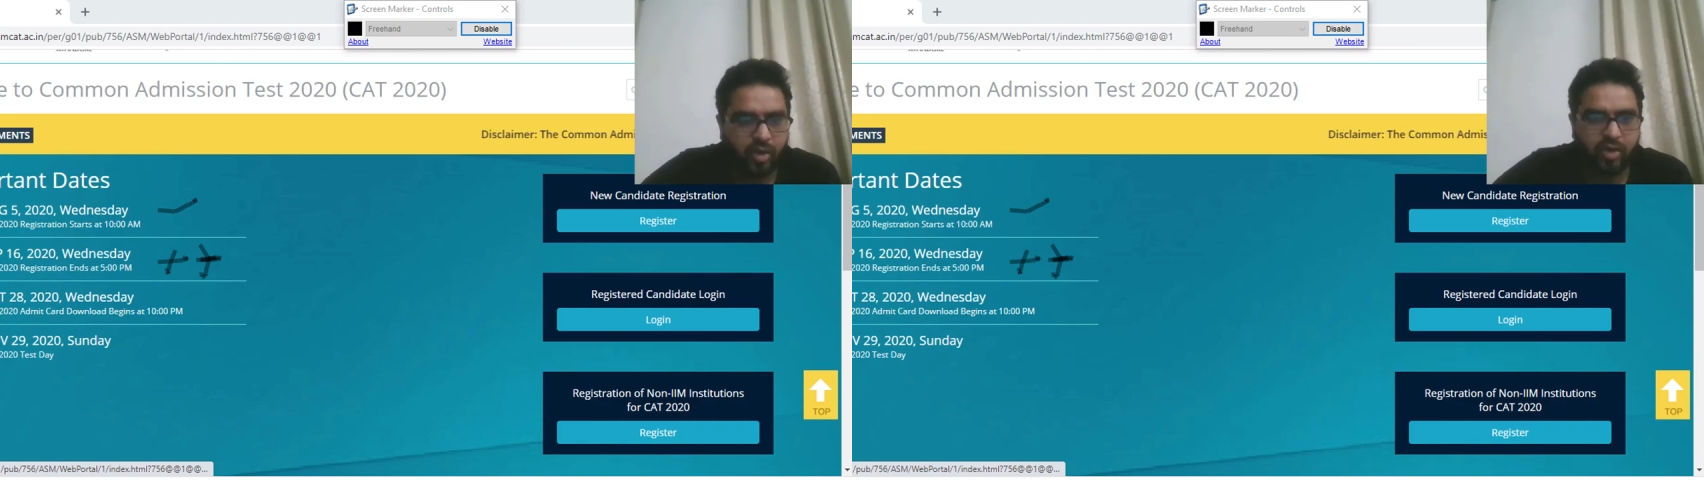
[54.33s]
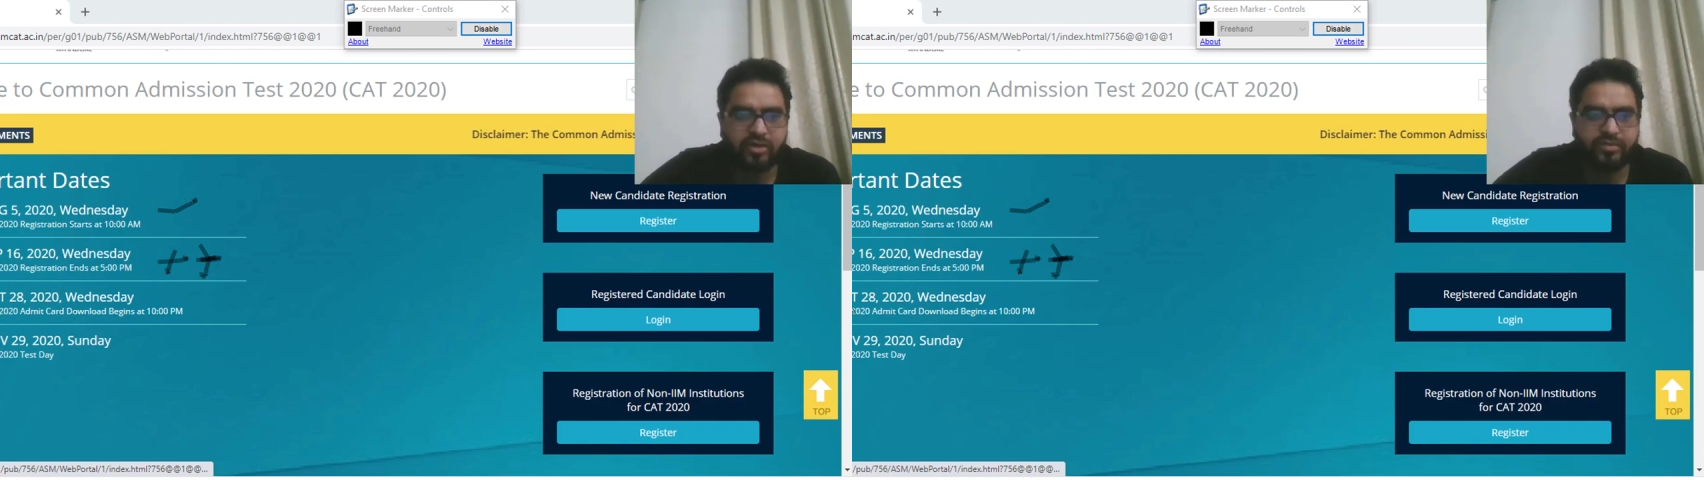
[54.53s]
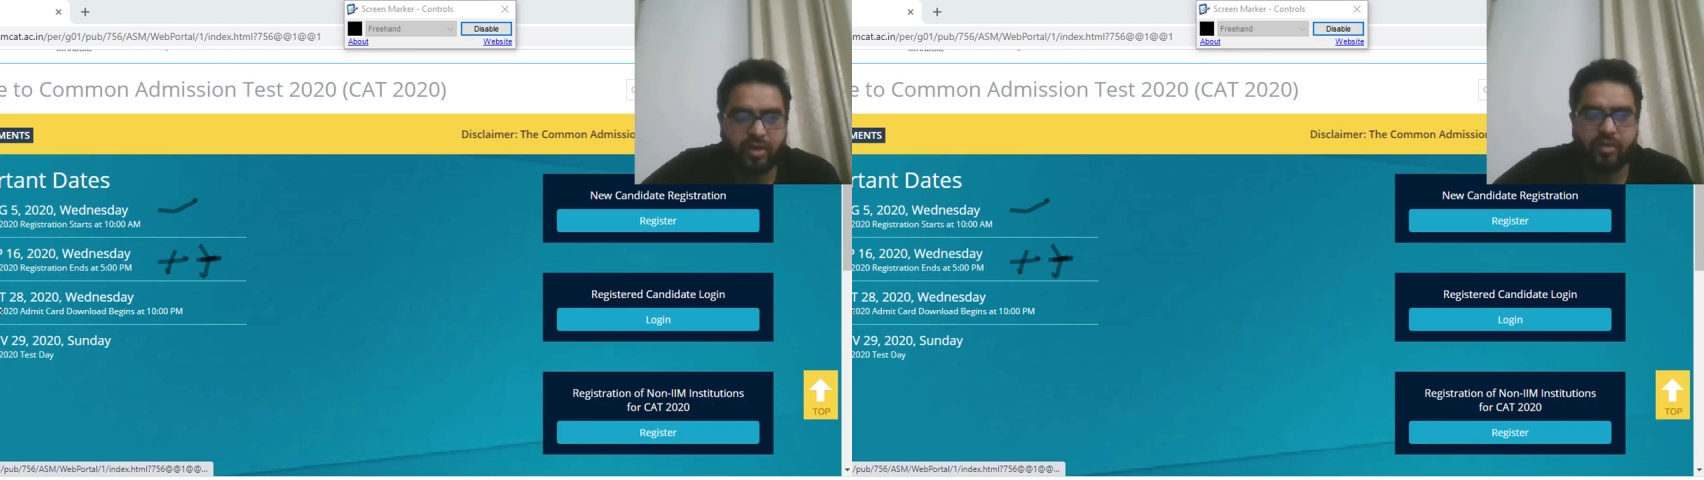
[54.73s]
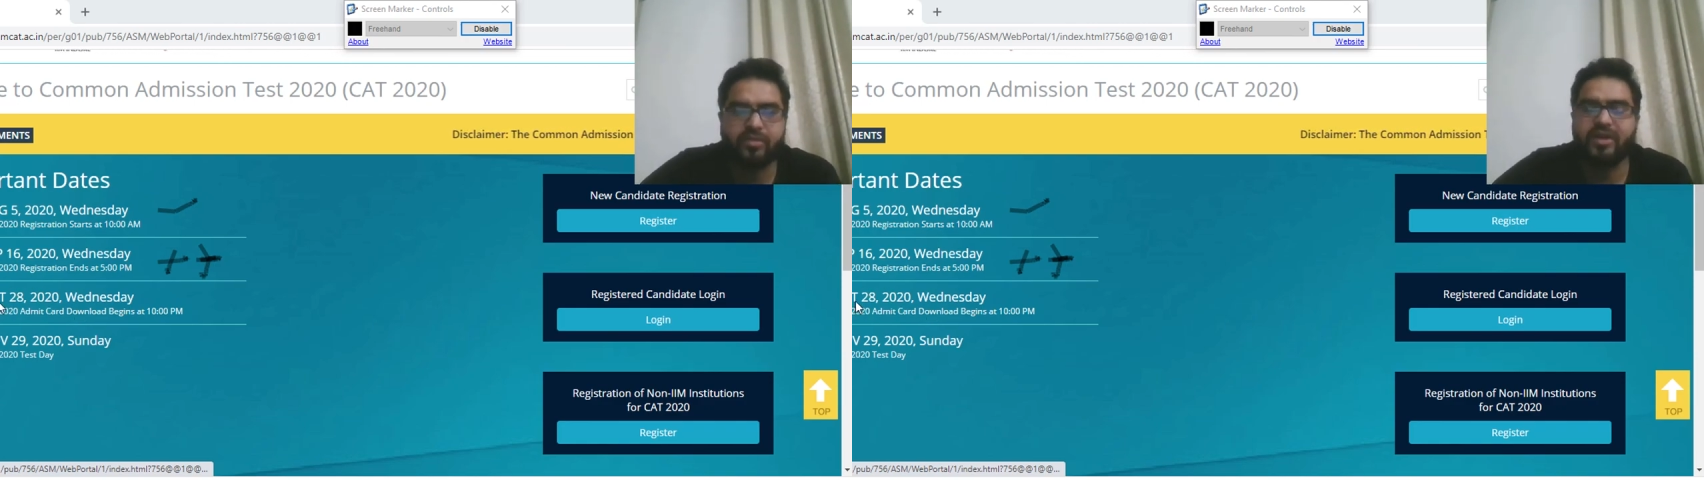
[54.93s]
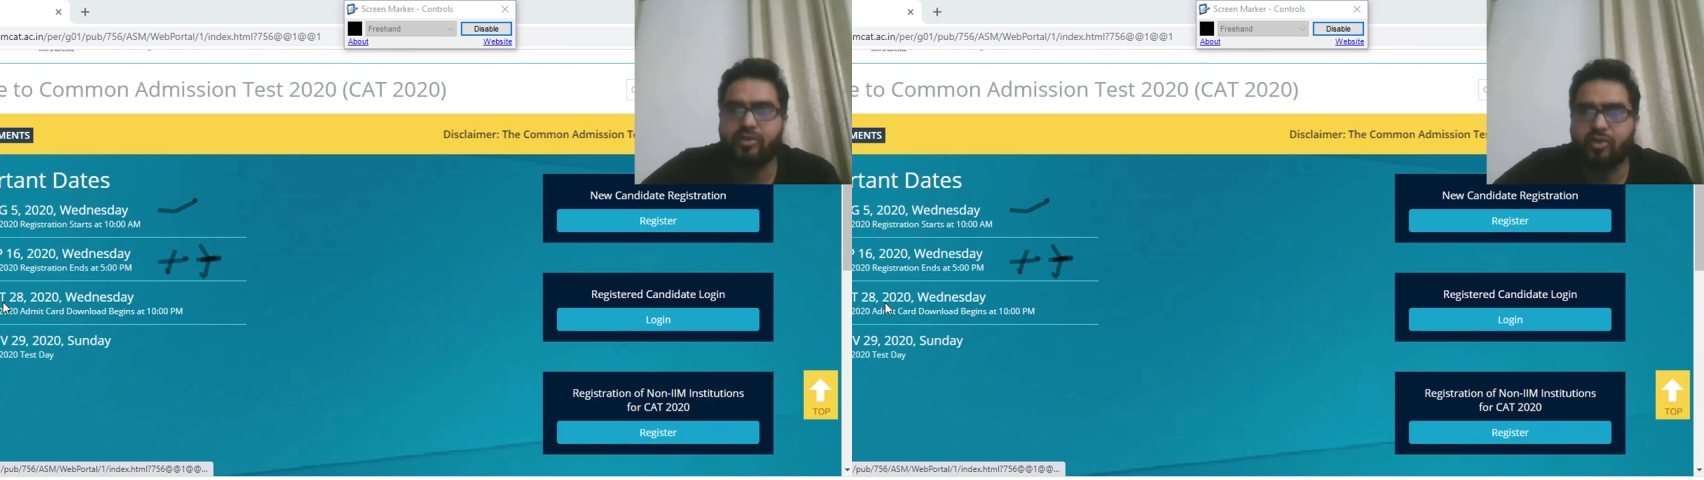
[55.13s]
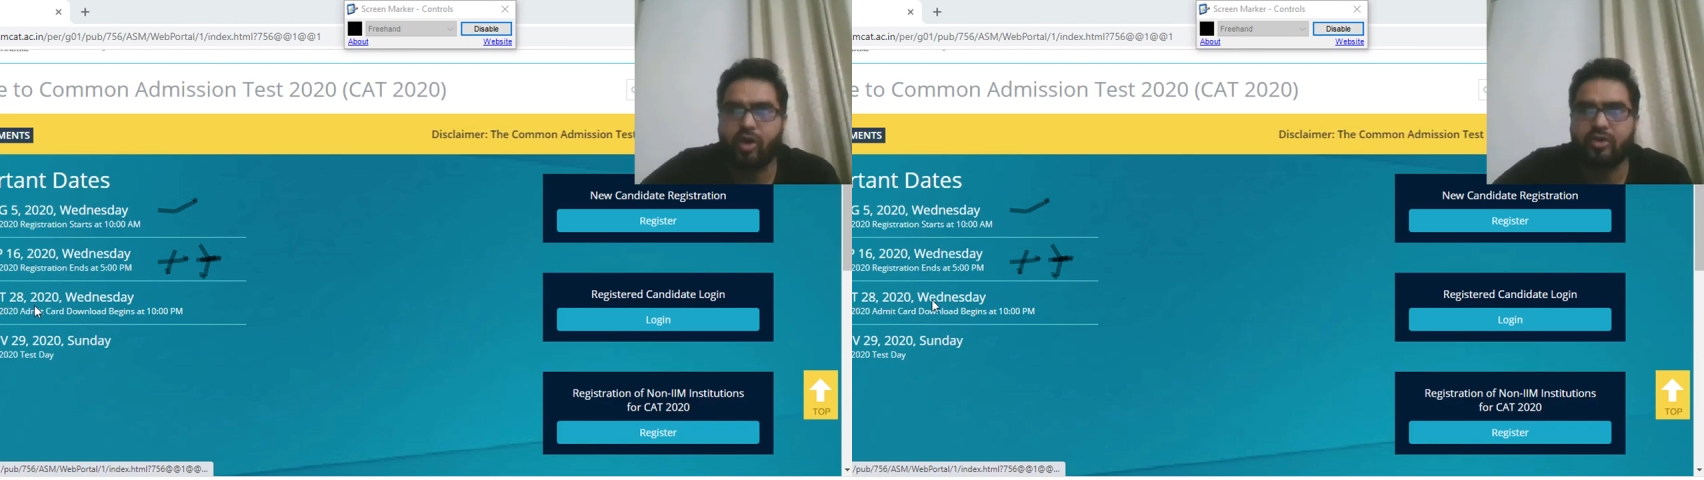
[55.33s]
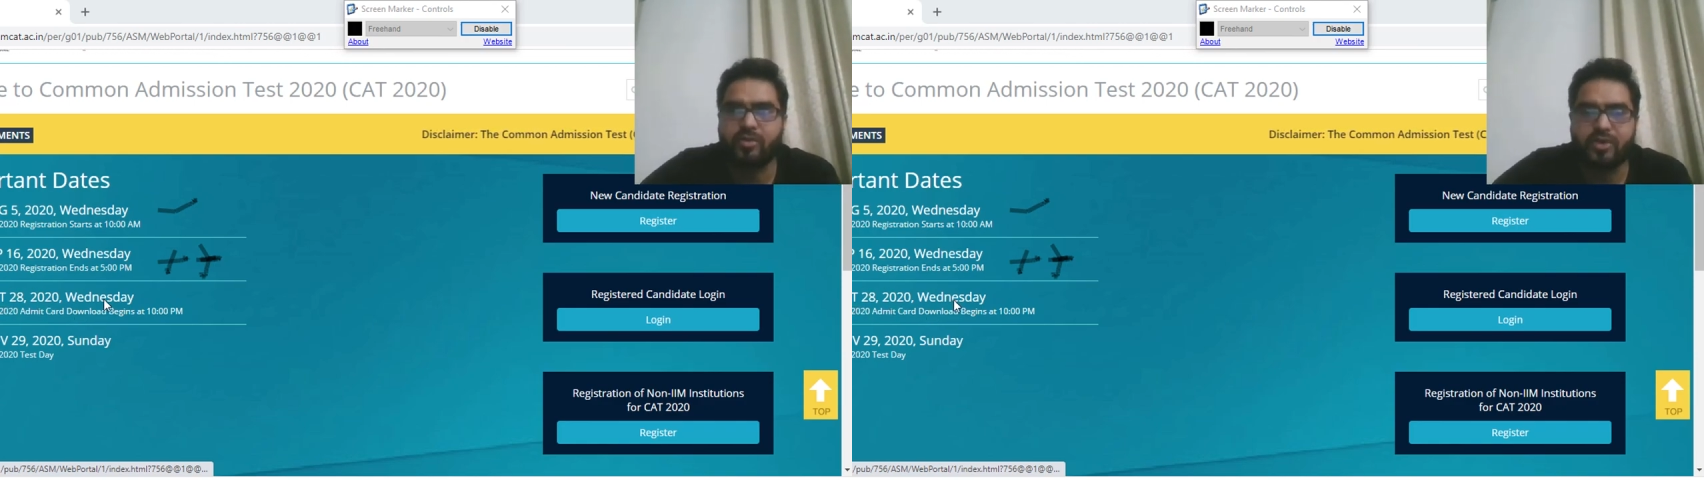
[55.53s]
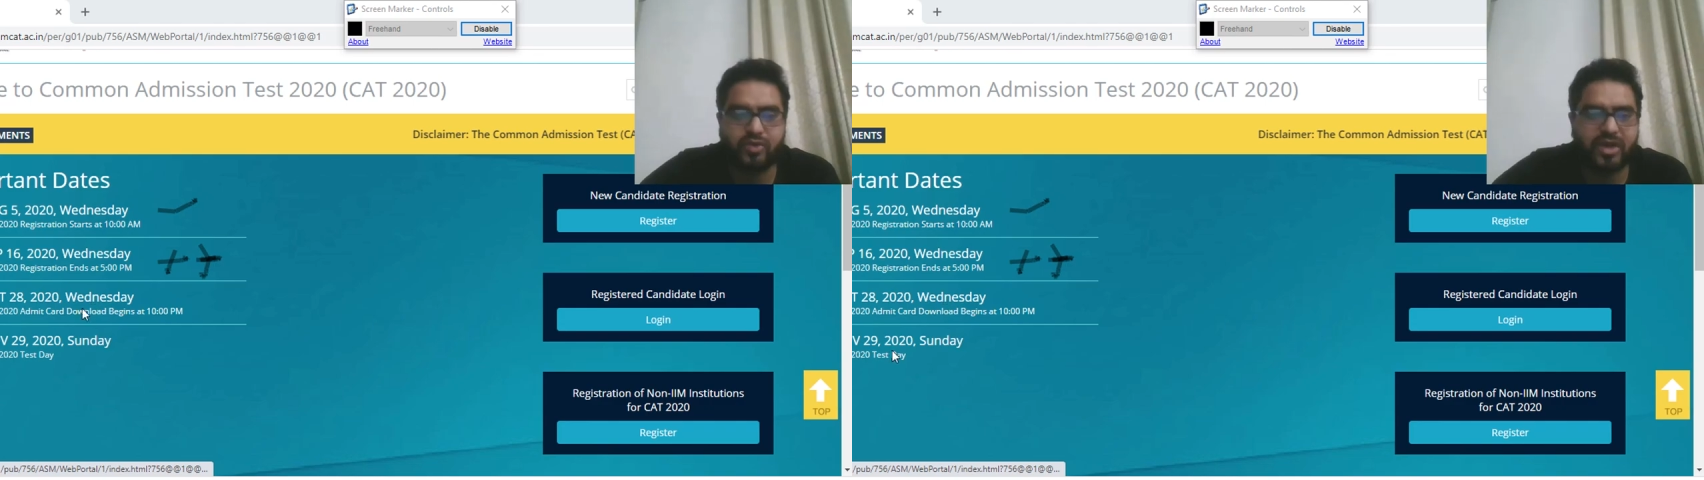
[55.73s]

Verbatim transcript: on from october